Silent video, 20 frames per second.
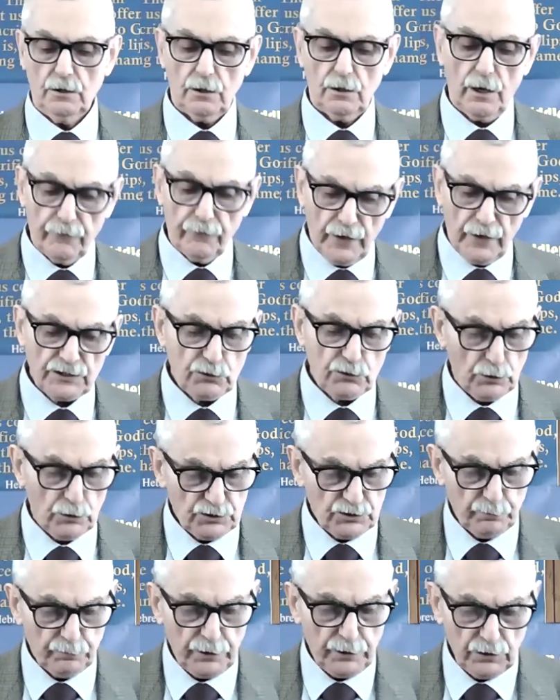And that's
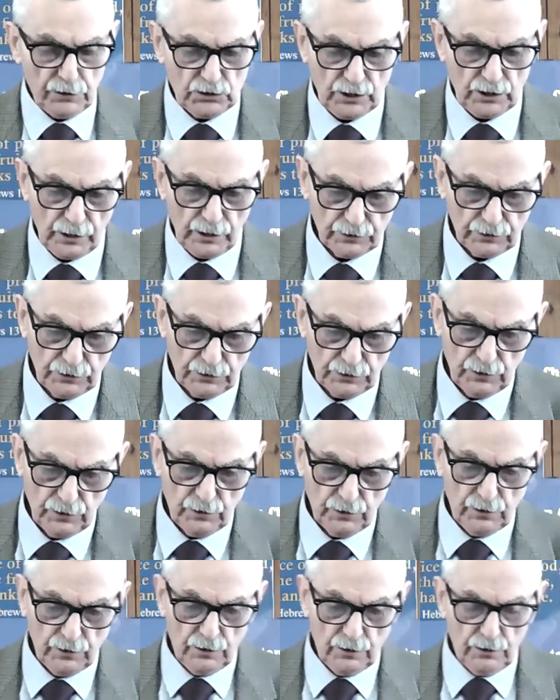what's being said
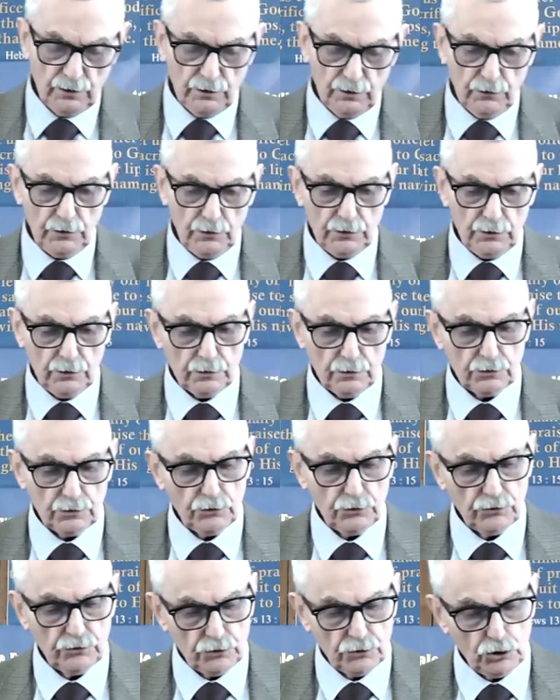
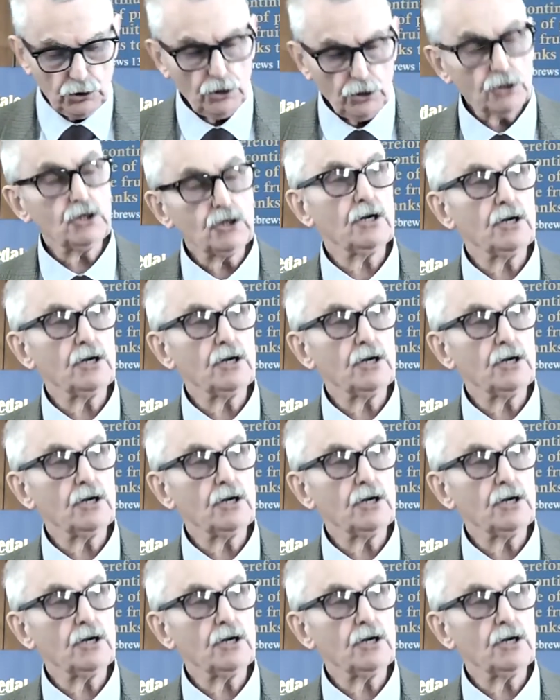to the church